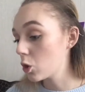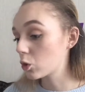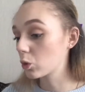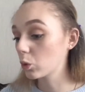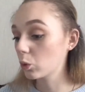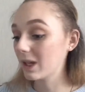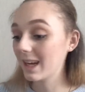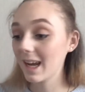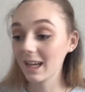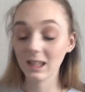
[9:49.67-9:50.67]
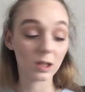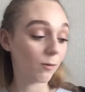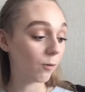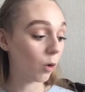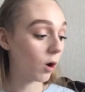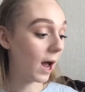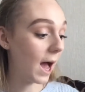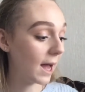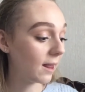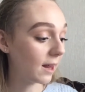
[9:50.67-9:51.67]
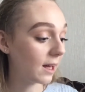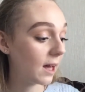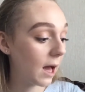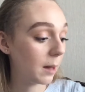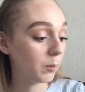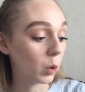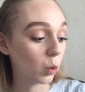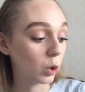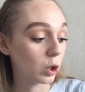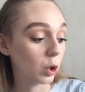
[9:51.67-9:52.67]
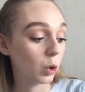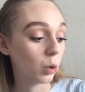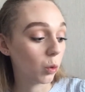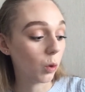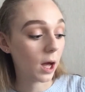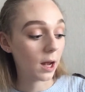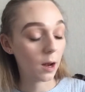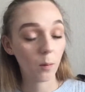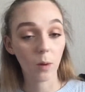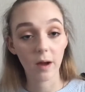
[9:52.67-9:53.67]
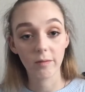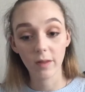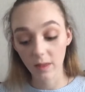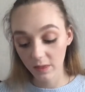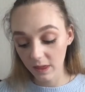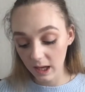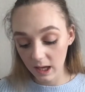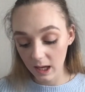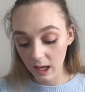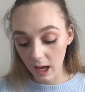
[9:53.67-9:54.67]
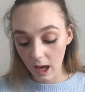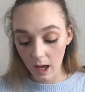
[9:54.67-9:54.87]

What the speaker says: So next for highlight, I'm going to go in with the